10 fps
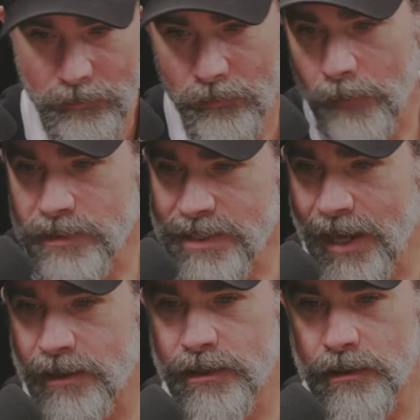mom and
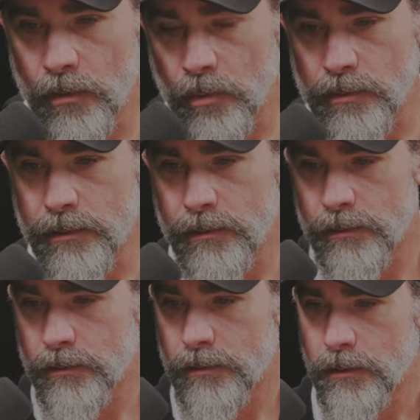dad can hold
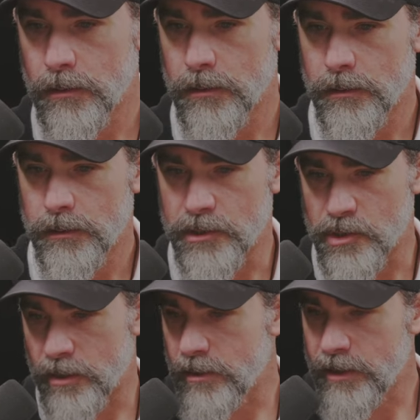
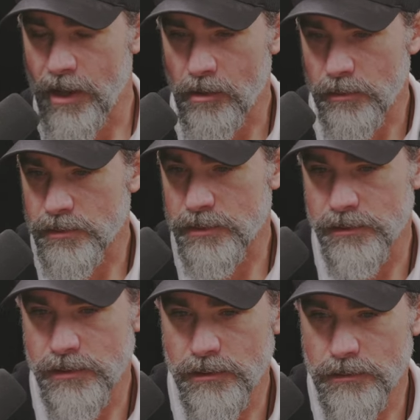each other accountable to
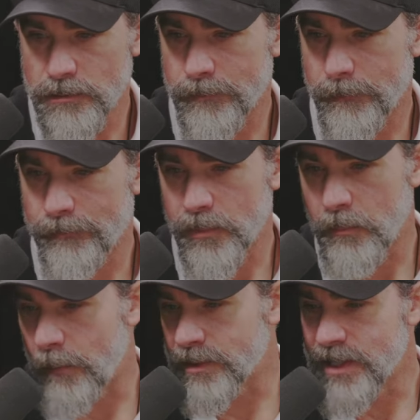these
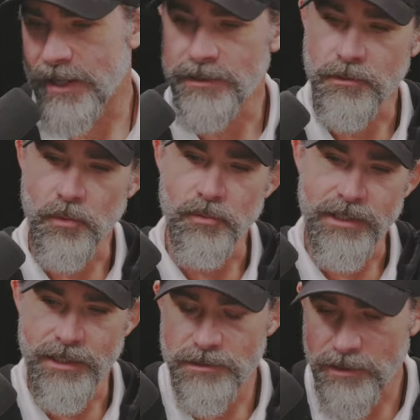Mom and dad can hold
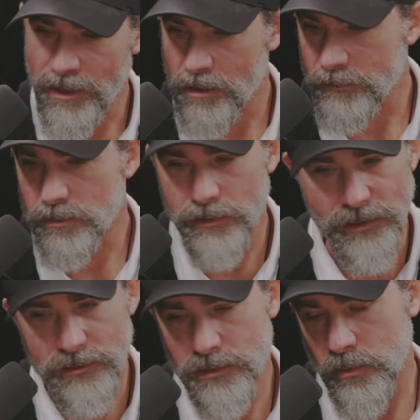the kids accountable,
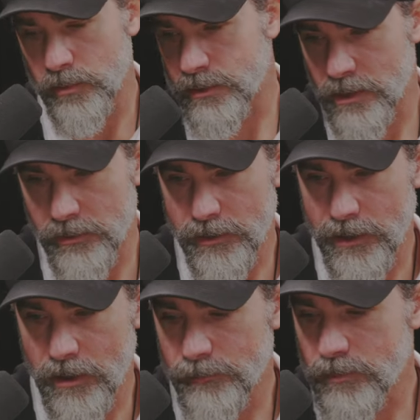kids can hold each other
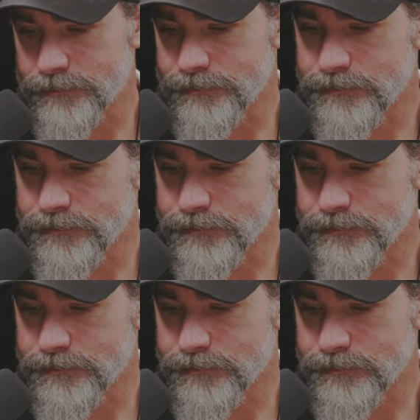accountable.